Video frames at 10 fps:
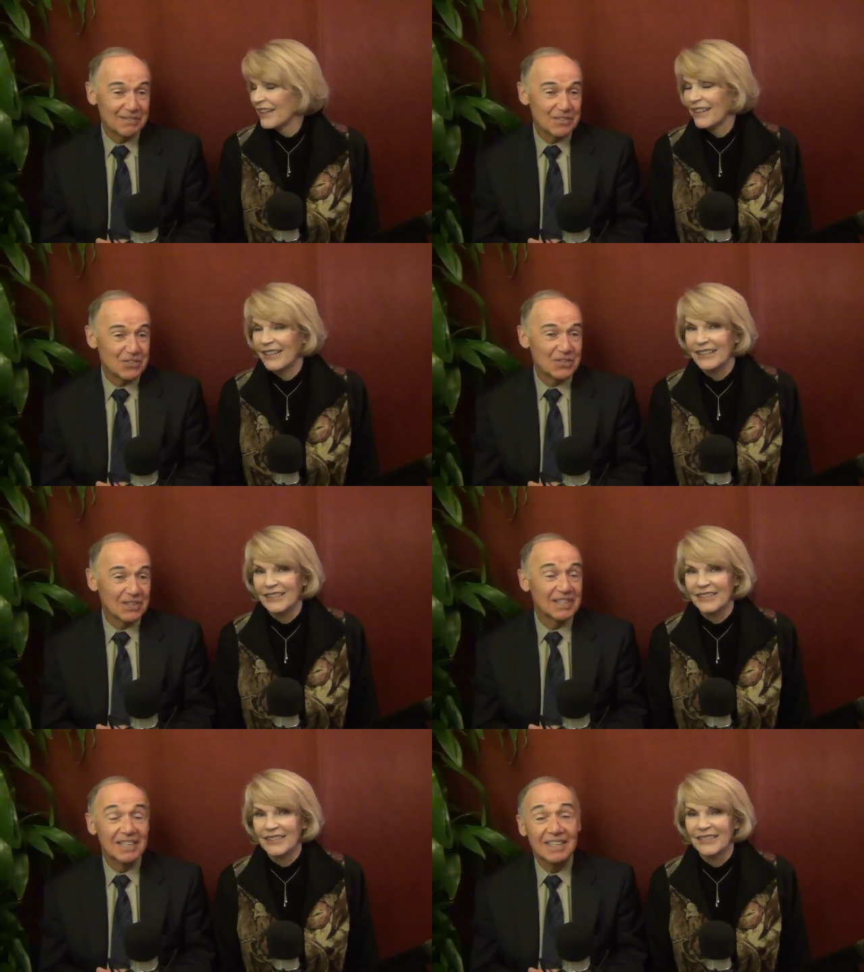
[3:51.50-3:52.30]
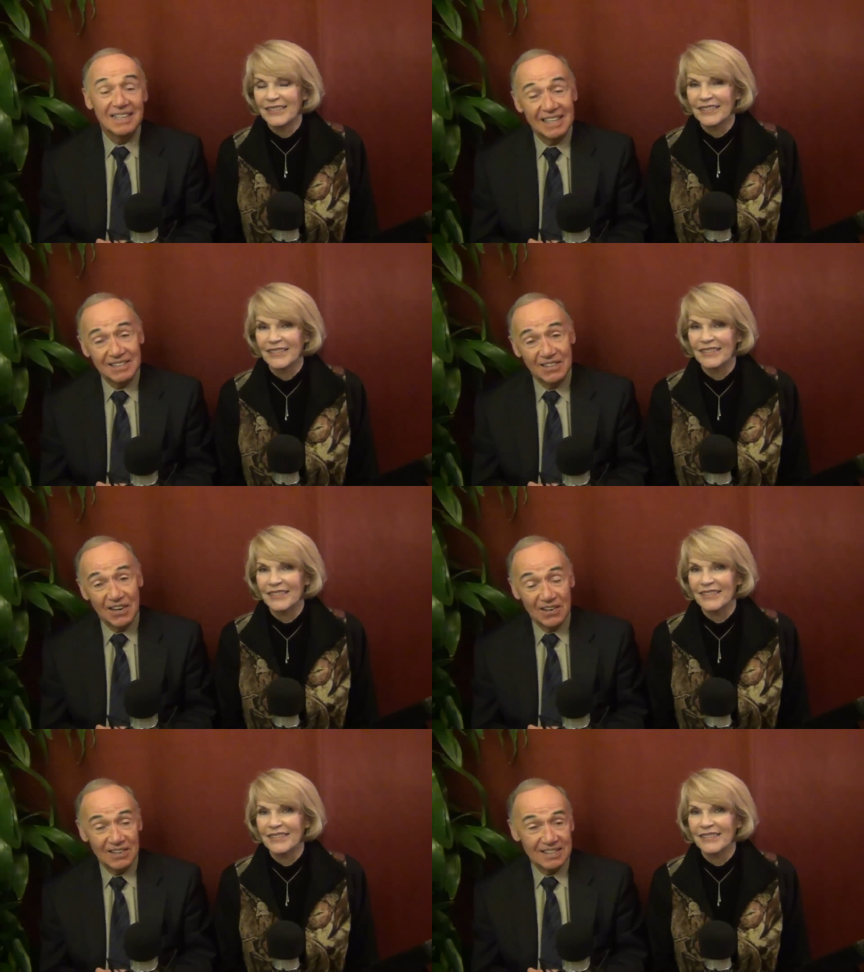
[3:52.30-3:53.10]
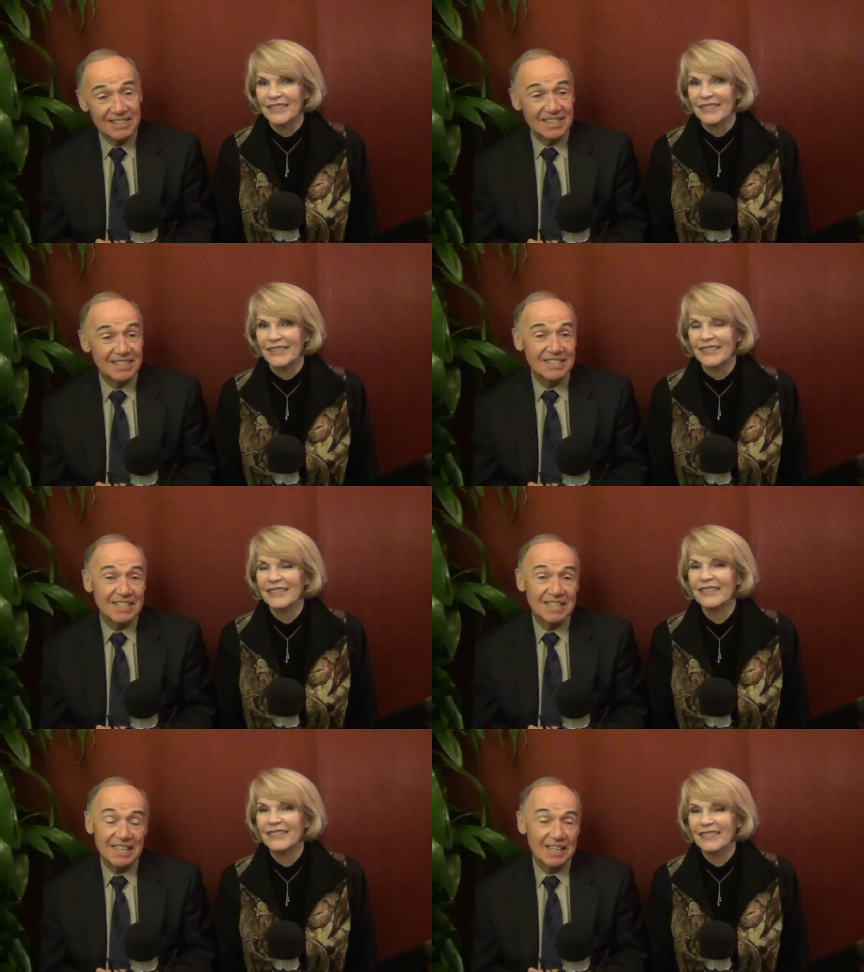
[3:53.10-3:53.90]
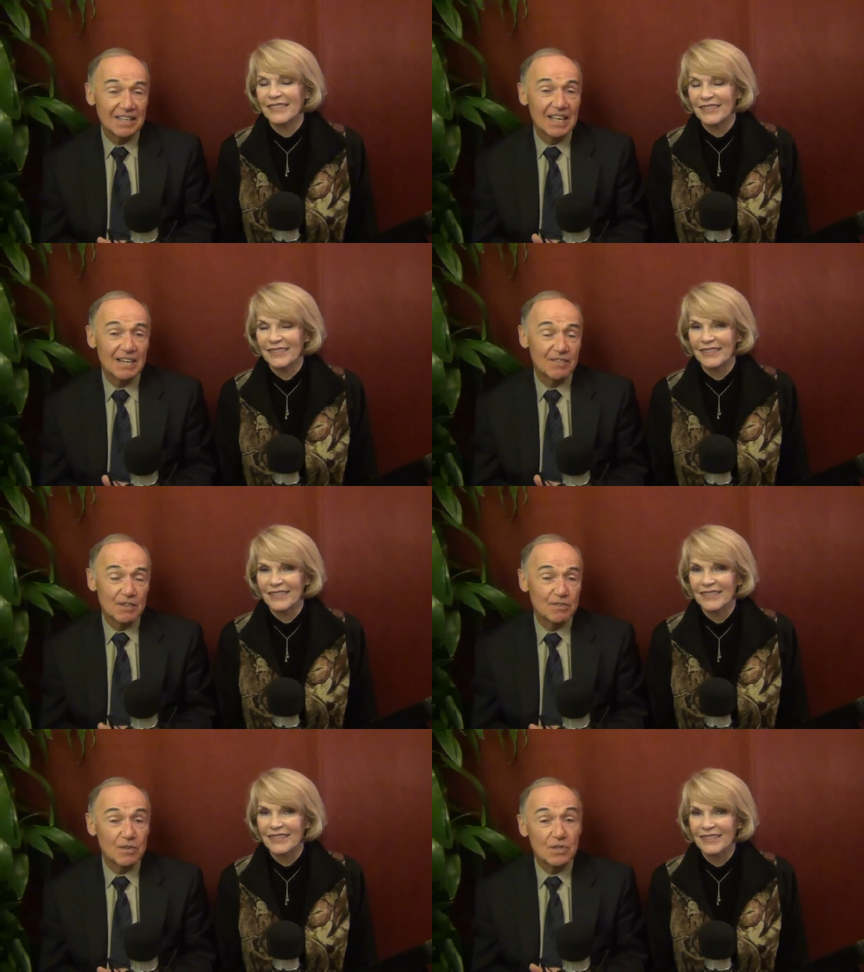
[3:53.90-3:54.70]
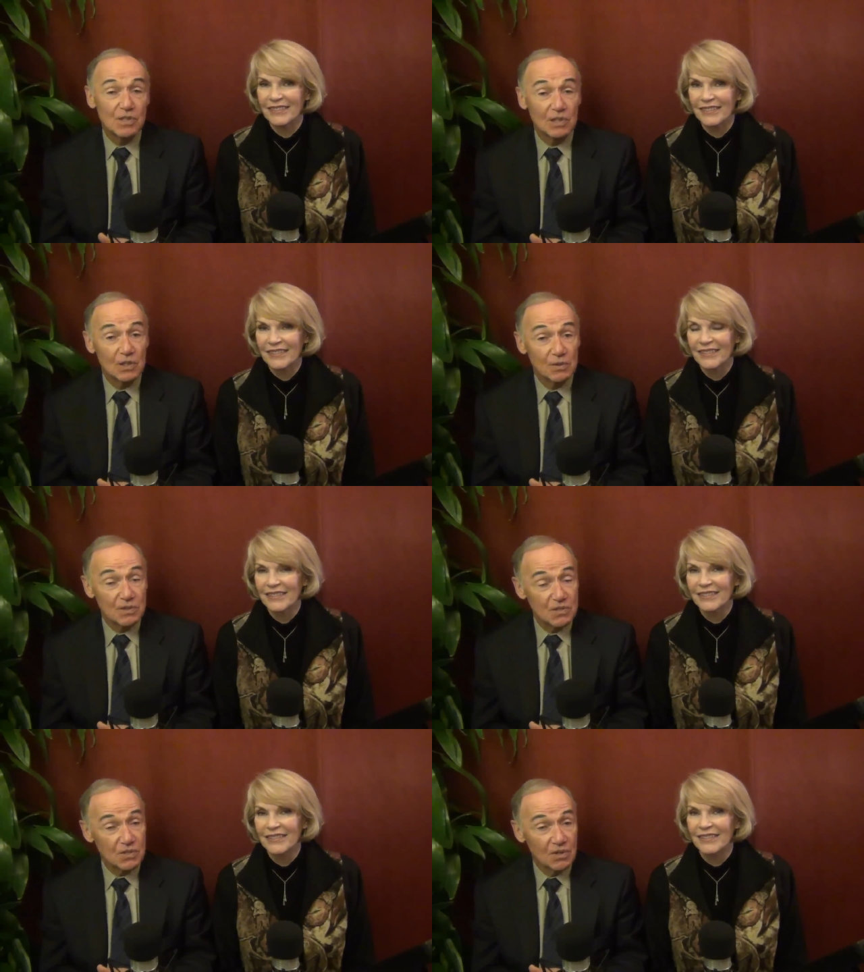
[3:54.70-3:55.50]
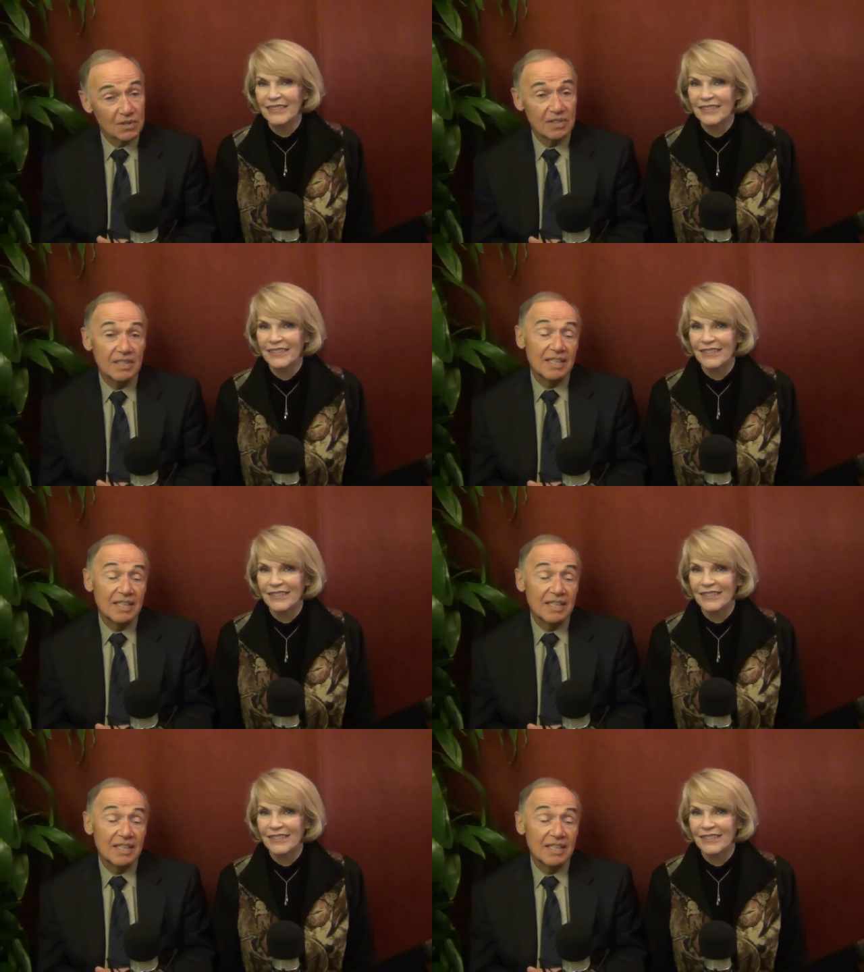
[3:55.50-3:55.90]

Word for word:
Speaker 1: it, for sure. And garlic does, and, and a lot of other foods that are low in salt,